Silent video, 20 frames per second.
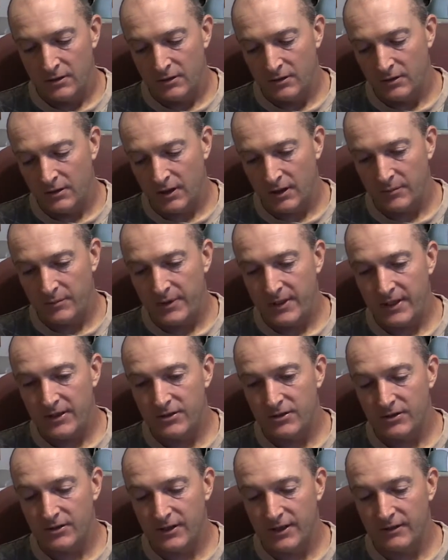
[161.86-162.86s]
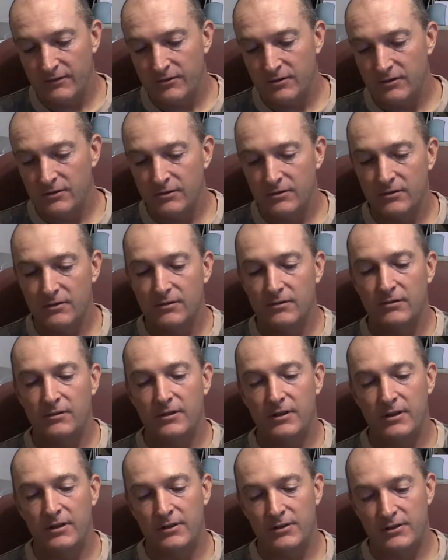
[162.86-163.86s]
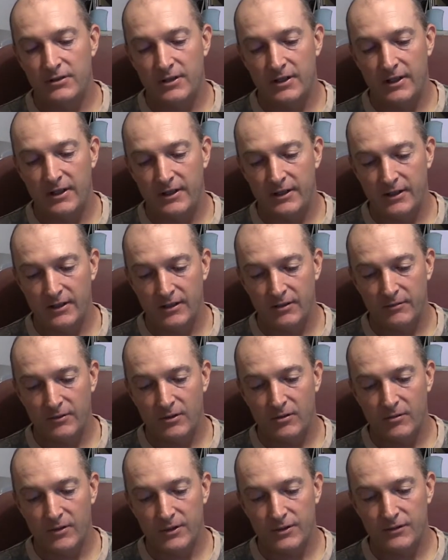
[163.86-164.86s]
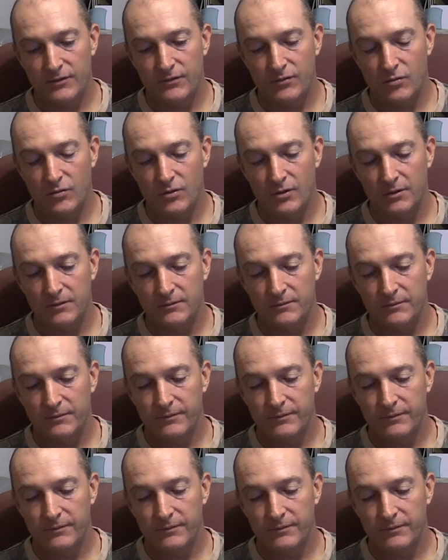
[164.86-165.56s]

On page 11 is a request for